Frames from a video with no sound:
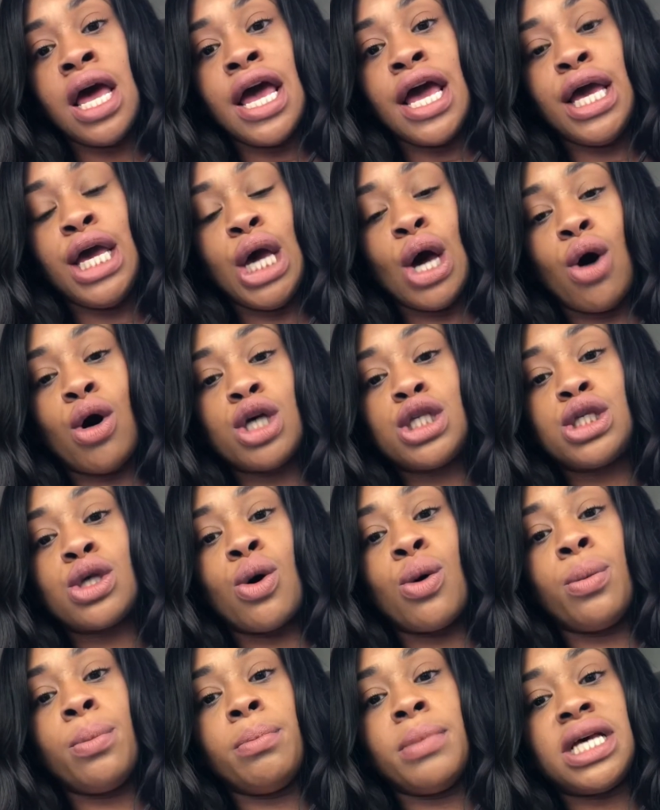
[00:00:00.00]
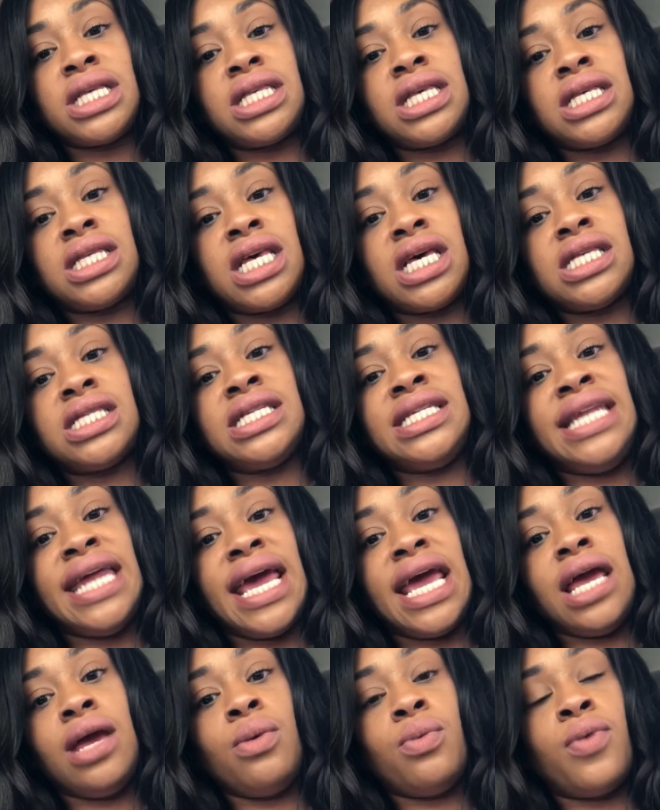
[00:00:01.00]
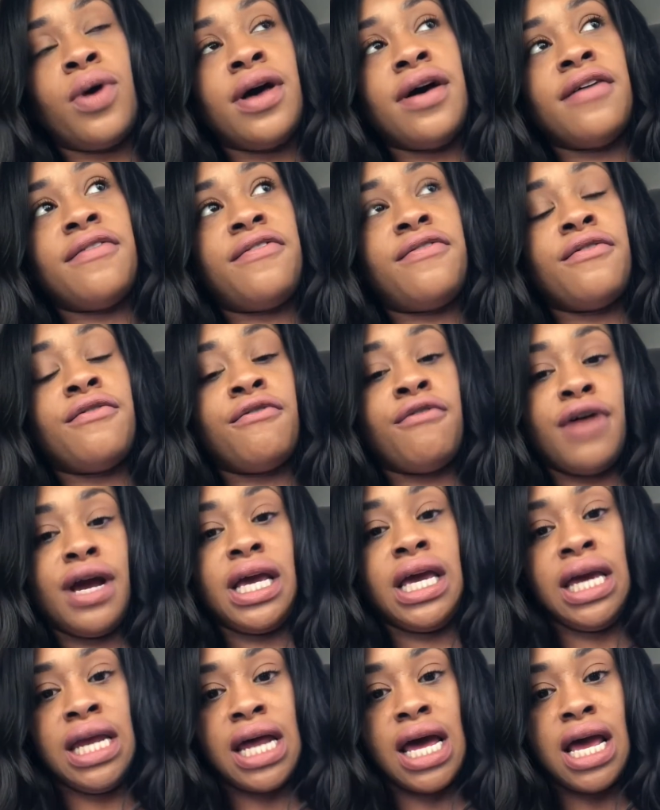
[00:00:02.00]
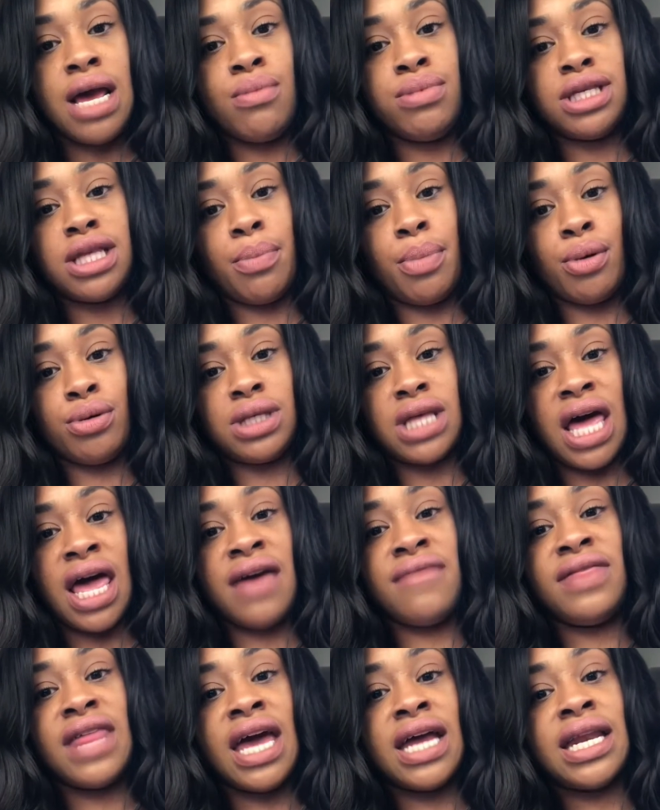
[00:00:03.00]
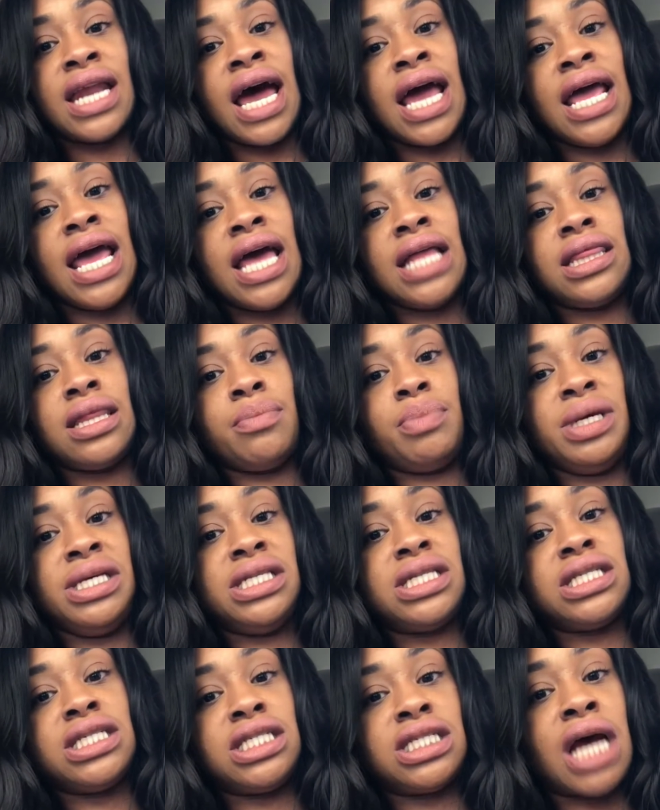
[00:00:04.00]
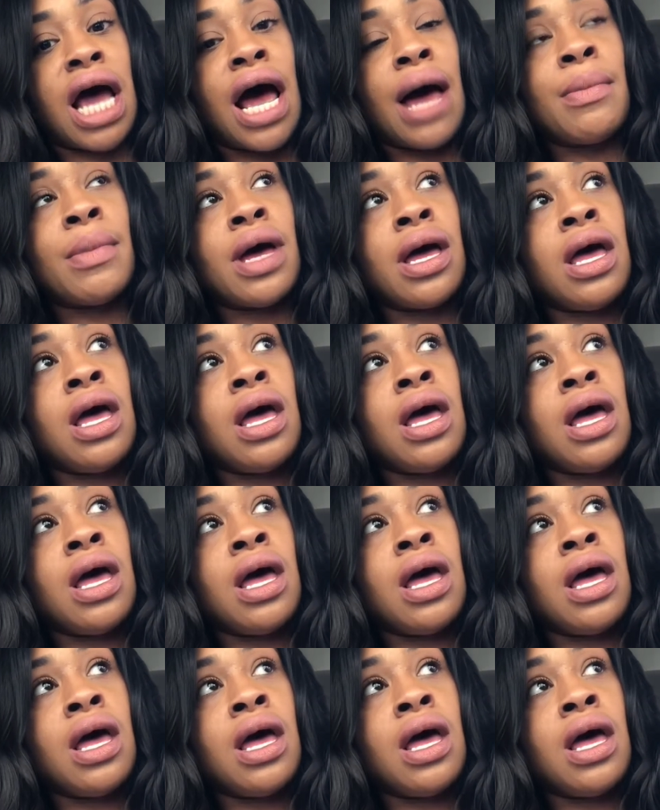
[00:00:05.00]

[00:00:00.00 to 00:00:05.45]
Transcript: he also misses his date with Ricky that he was supposed to have that night at the pizza shop.